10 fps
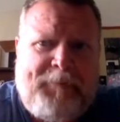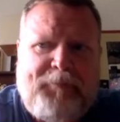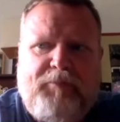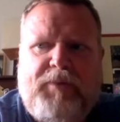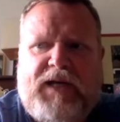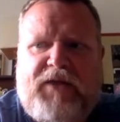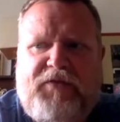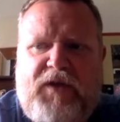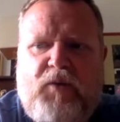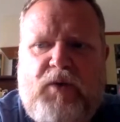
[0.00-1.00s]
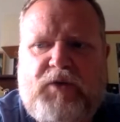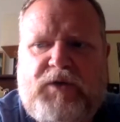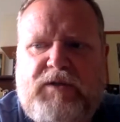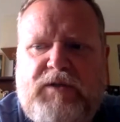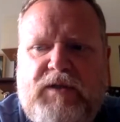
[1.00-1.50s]
But I think
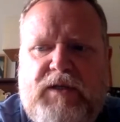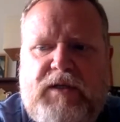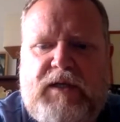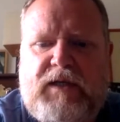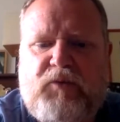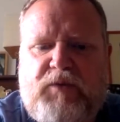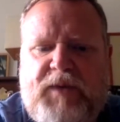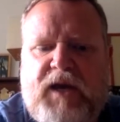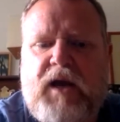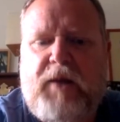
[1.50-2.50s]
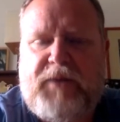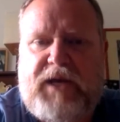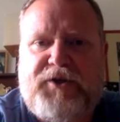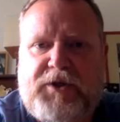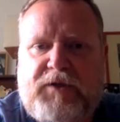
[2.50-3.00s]
it would be a
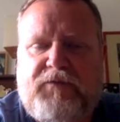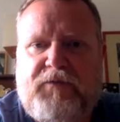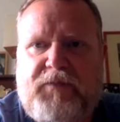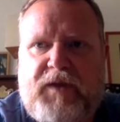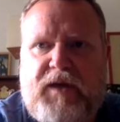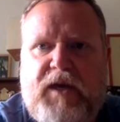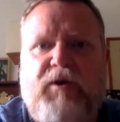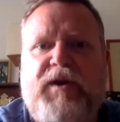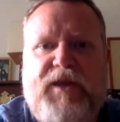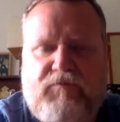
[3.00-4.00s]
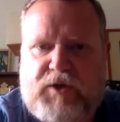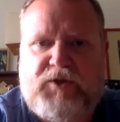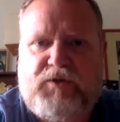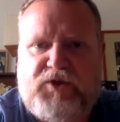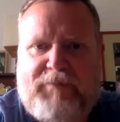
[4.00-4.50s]
combination of hearing the
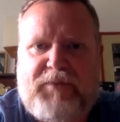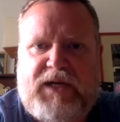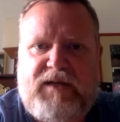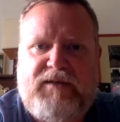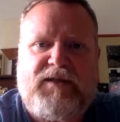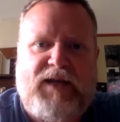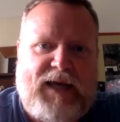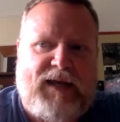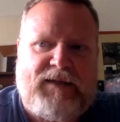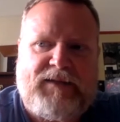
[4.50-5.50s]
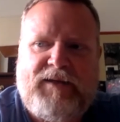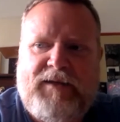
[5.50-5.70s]
original Japanese and,